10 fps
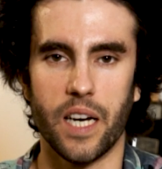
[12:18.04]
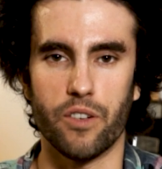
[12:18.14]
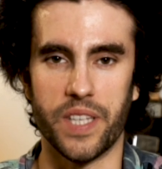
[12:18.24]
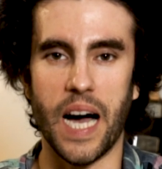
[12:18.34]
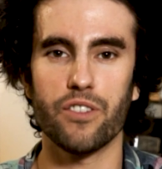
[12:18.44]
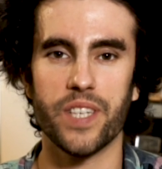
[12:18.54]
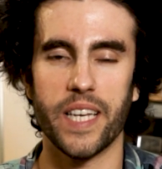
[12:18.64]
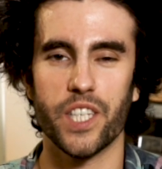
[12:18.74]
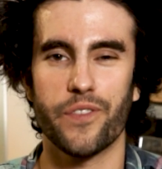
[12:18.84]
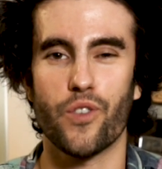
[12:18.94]
Now the downside
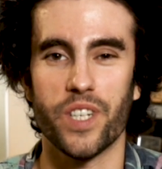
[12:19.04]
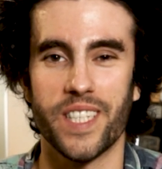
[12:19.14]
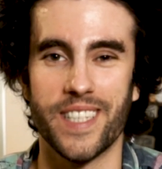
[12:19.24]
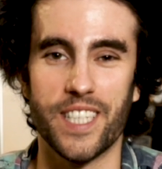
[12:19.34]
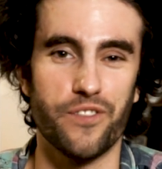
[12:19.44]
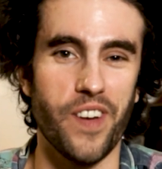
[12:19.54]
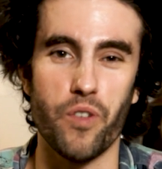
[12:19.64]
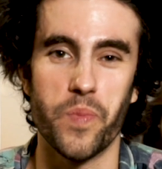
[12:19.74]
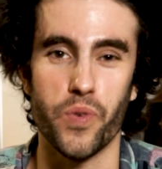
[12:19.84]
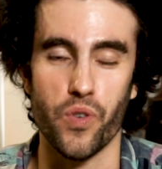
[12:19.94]
is of course that this is
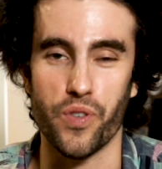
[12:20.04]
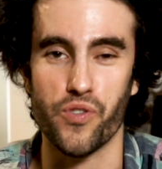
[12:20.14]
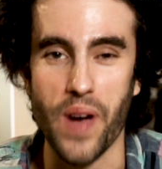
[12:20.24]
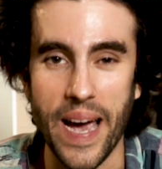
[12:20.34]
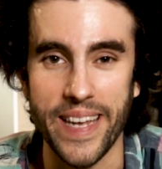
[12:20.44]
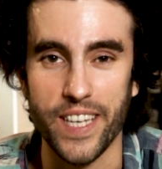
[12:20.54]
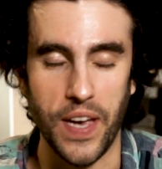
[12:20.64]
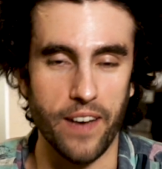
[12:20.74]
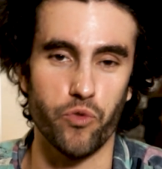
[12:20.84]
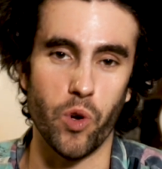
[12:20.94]
very bureaucratic. You
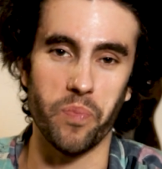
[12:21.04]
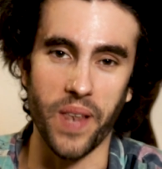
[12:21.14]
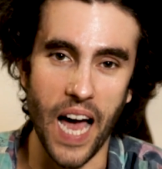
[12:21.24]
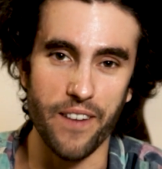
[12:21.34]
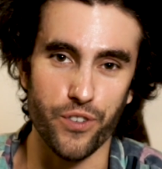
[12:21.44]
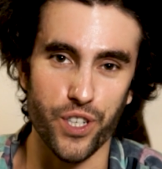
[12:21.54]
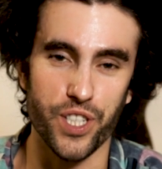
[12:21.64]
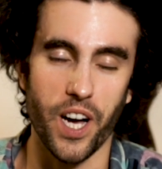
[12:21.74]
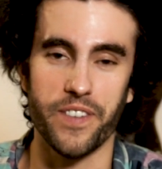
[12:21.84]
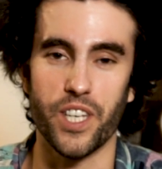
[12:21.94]
have to apply for
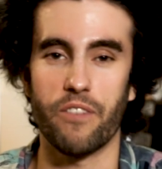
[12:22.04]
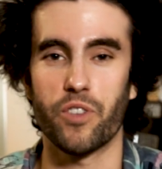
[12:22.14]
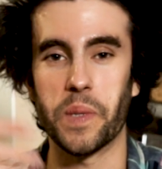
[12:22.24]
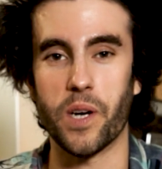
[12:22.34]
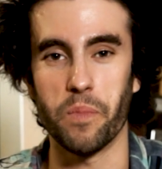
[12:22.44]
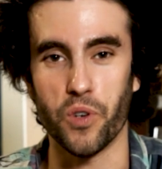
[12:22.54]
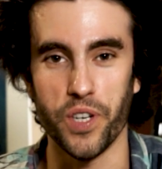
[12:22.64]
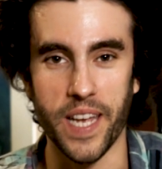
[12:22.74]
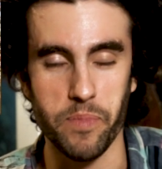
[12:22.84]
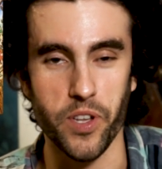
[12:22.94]
stuff and you have to become
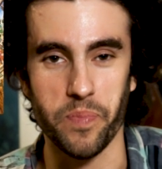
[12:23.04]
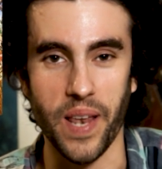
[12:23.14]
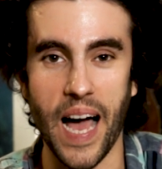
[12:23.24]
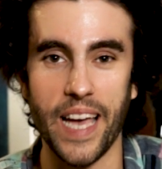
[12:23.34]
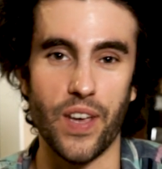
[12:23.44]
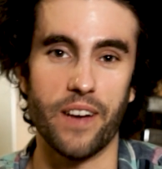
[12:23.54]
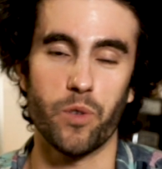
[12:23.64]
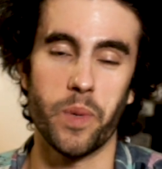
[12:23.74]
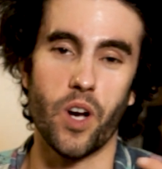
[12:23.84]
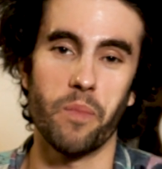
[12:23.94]
good at applying. You have to
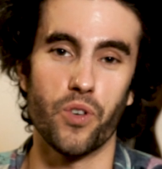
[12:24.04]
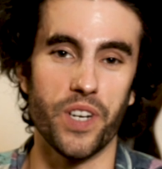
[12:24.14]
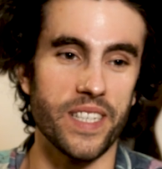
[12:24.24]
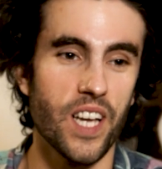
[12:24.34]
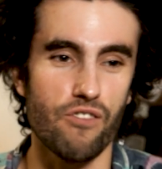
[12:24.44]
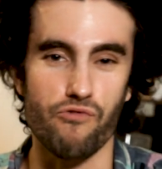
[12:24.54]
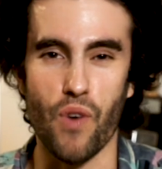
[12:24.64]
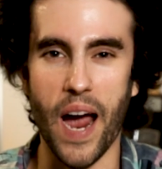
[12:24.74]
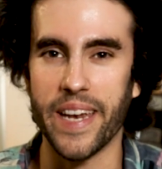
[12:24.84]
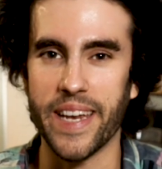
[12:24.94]
become good at
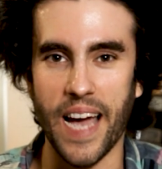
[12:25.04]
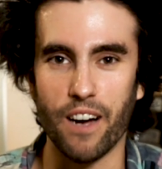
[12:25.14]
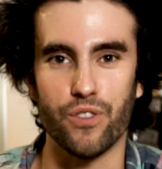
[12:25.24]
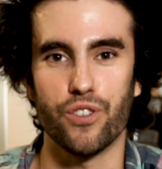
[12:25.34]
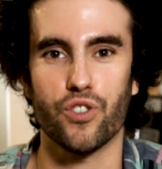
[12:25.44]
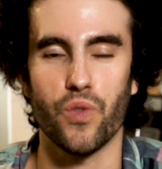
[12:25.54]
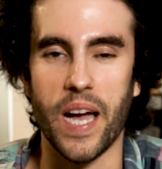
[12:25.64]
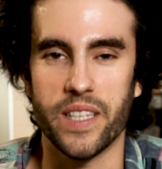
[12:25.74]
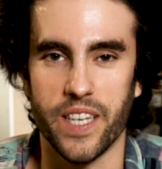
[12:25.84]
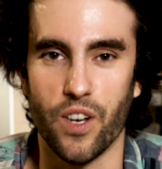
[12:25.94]
writing out those
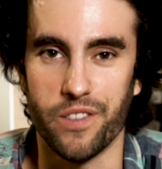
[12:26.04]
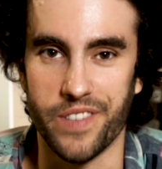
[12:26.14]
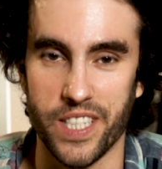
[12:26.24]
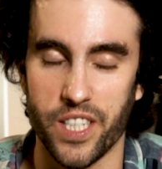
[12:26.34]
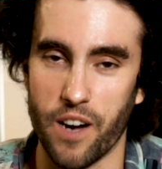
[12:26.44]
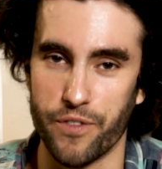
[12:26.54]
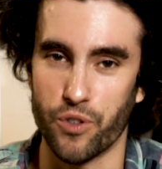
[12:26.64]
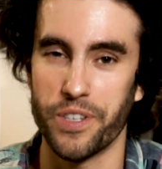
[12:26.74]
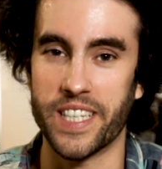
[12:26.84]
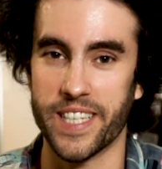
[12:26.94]
grants and all of that stuff. A
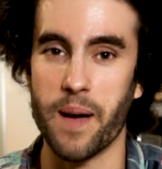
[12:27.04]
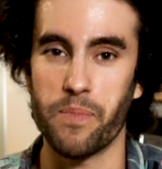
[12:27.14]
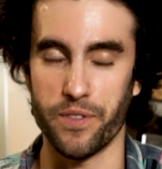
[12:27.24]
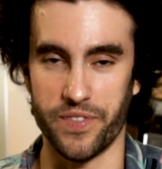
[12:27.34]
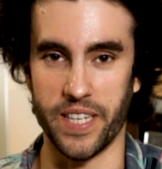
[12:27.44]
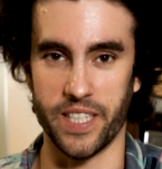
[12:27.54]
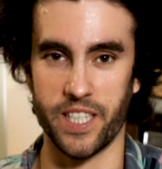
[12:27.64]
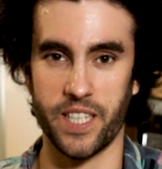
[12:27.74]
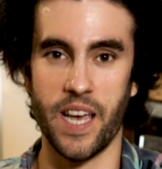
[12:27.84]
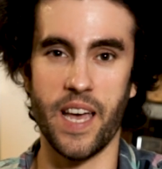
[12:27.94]
good example of
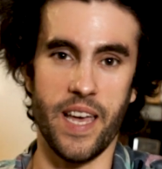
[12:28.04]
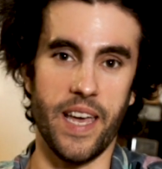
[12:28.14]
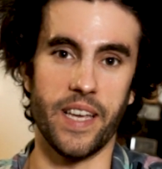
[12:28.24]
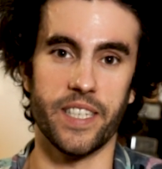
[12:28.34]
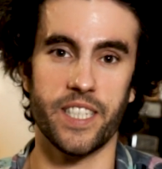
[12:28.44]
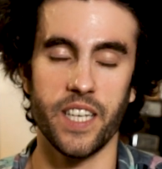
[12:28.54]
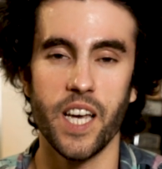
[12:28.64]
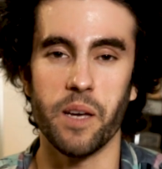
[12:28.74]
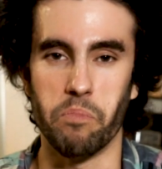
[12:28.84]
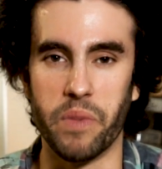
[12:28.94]
this is
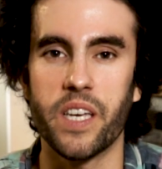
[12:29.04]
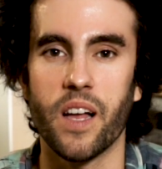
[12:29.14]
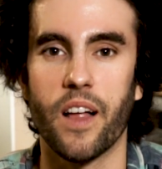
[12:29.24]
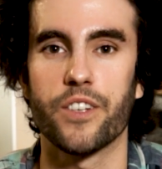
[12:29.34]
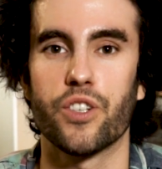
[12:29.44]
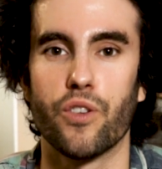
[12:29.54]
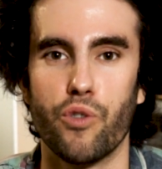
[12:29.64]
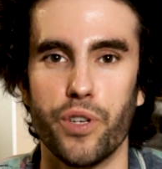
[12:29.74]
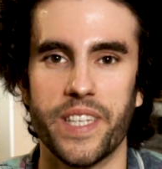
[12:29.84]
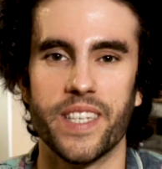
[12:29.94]
Michelangelo,
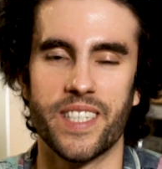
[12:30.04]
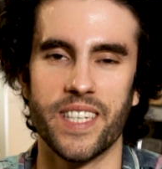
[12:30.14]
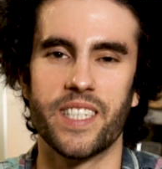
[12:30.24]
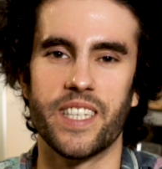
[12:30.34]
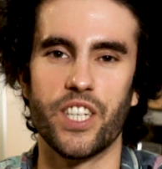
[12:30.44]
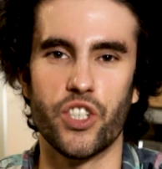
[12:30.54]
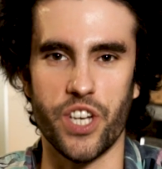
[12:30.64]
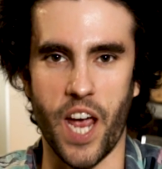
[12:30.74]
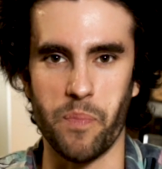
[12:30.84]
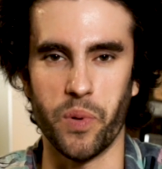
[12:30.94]
who did the Sistine
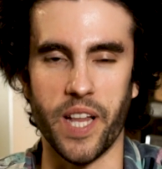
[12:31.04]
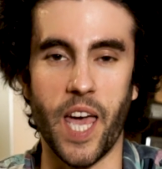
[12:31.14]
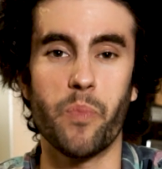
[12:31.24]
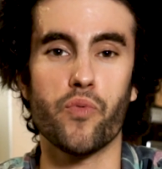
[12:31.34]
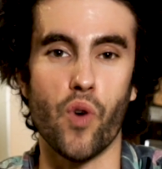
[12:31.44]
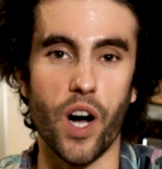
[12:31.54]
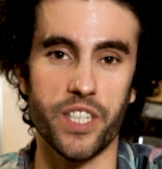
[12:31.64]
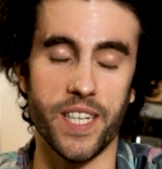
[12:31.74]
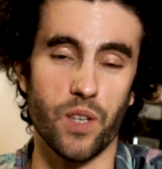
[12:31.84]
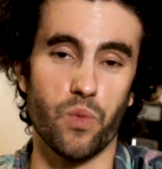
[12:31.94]
Chapel, a
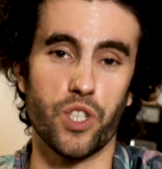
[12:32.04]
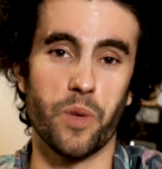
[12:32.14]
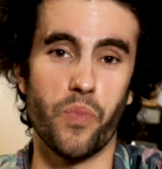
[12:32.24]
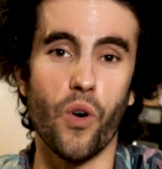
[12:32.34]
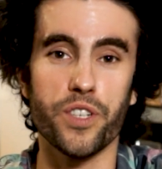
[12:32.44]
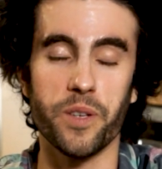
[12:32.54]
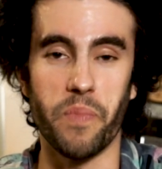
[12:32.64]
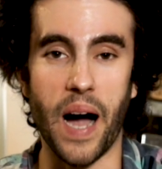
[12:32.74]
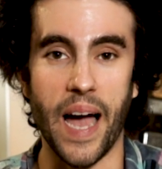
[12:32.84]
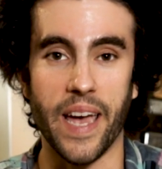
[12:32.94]
project that was supported
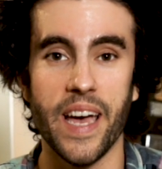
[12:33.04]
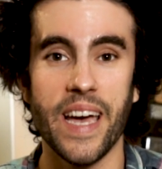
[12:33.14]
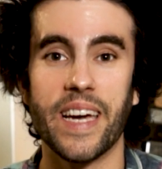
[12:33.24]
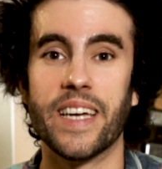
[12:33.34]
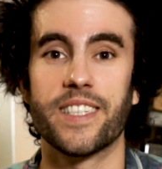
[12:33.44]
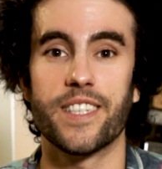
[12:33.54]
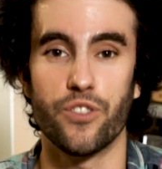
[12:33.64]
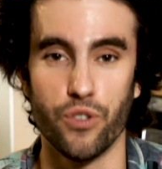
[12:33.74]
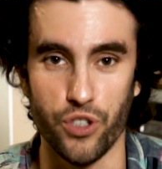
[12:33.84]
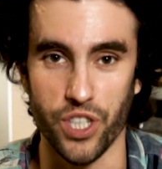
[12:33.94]
by
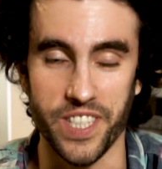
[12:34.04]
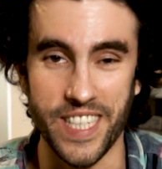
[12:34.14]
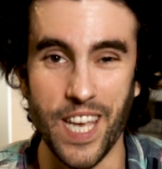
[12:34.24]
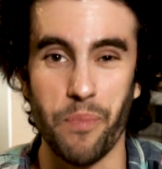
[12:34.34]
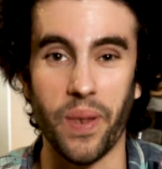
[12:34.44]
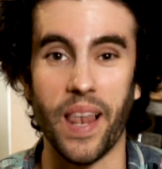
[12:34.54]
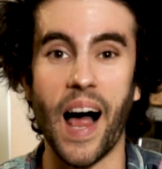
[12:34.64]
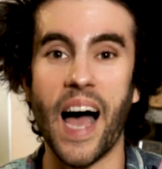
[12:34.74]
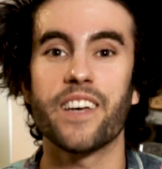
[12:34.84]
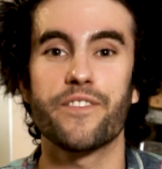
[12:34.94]
institutions. He
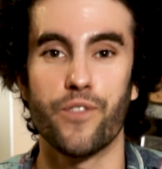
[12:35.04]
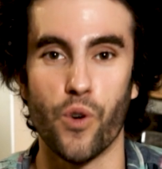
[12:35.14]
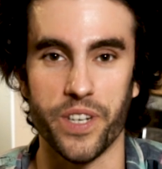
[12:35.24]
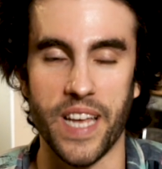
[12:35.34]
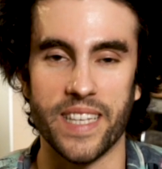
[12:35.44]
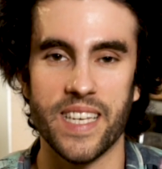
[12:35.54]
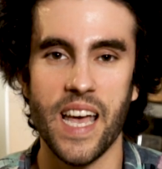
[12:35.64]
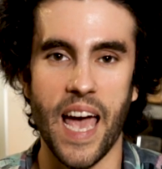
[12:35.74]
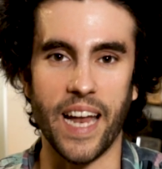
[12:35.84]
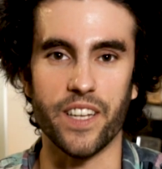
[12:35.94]
applied for that
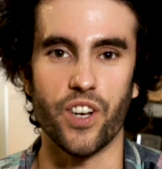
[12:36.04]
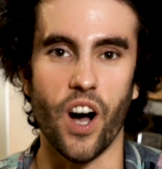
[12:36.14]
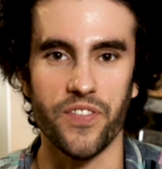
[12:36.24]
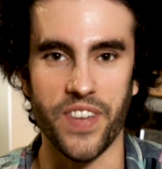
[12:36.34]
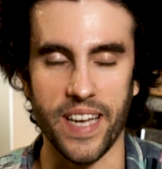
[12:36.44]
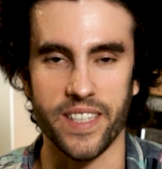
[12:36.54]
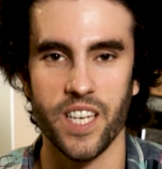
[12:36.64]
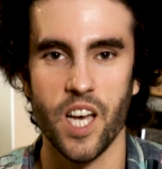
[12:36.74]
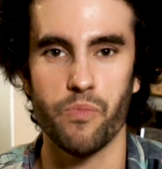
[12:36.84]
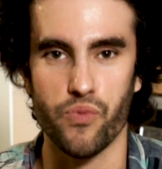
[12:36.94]
and got that
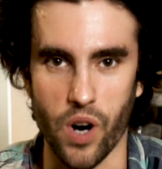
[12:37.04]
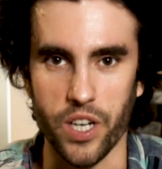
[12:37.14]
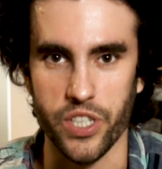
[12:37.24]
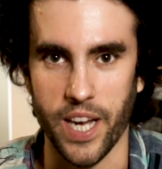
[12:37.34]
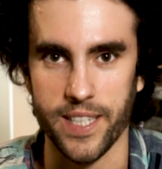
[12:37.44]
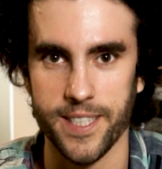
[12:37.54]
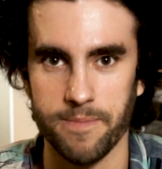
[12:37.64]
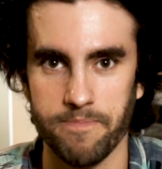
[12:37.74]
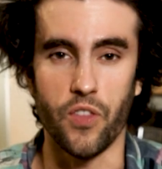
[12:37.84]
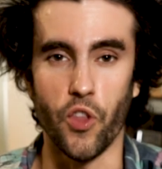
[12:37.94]
project.
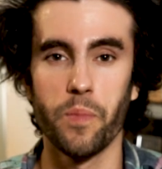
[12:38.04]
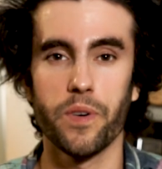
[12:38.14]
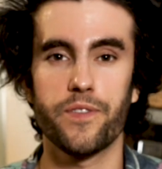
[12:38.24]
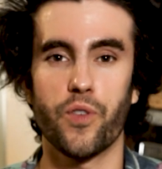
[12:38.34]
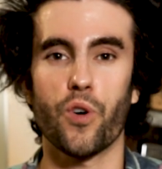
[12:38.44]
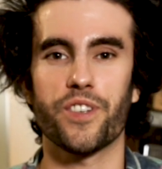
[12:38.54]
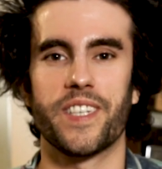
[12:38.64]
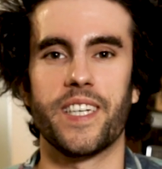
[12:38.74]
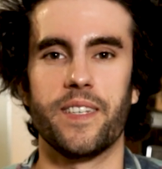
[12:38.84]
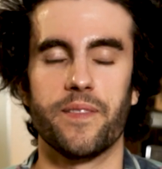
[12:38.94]
Number
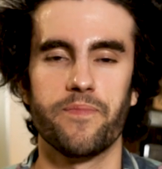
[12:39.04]
14.